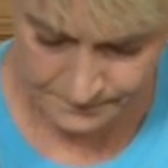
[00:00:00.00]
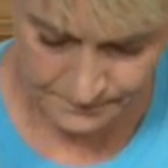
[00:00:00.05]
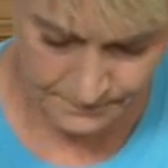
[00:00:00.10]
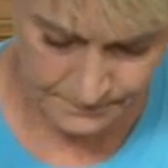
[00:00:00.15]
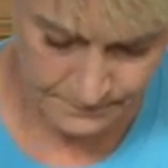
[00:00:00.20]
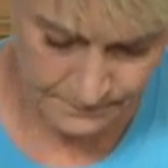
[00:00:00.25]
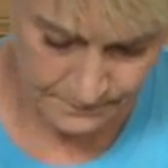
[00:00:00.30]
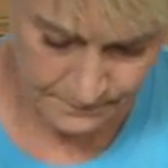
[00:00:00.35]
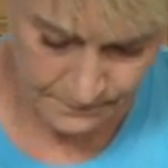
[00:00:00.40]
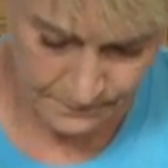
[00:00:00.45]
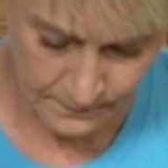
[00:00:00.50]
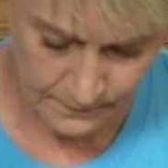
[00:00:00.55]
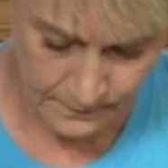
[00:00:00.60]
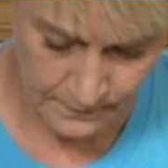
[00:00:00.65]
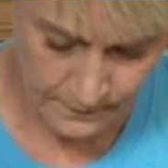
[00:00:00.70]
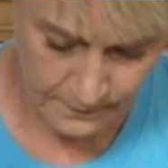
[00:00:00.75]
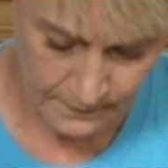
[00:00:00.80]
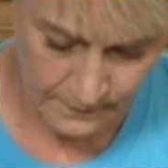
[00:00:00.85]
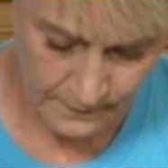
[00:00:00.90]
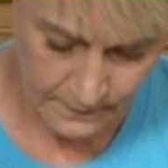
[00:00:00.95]

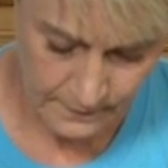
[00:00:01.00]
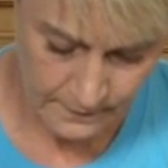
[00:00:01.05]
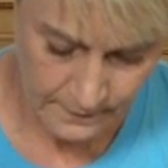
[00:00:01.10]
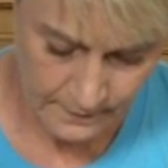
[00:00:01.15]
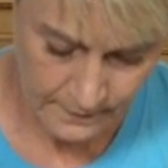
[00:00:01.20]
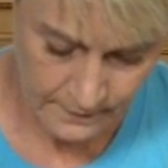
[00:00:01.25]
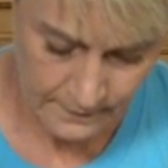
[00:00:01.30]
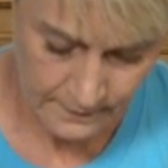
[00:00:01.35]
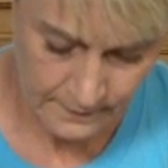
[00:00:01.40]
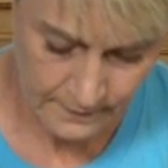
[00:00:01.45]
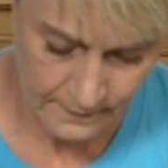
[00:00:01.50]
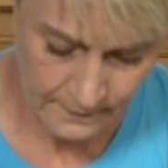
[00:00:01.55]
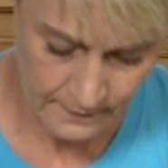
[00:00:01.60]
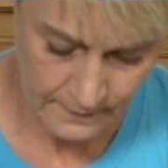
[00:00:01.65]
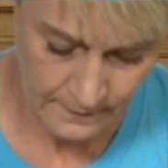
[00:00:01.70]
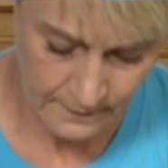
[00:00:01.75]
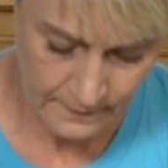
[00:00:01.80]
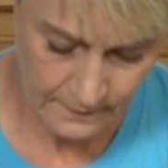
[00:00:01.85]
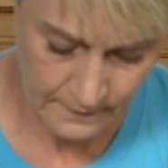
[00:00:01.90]
(no one is talking)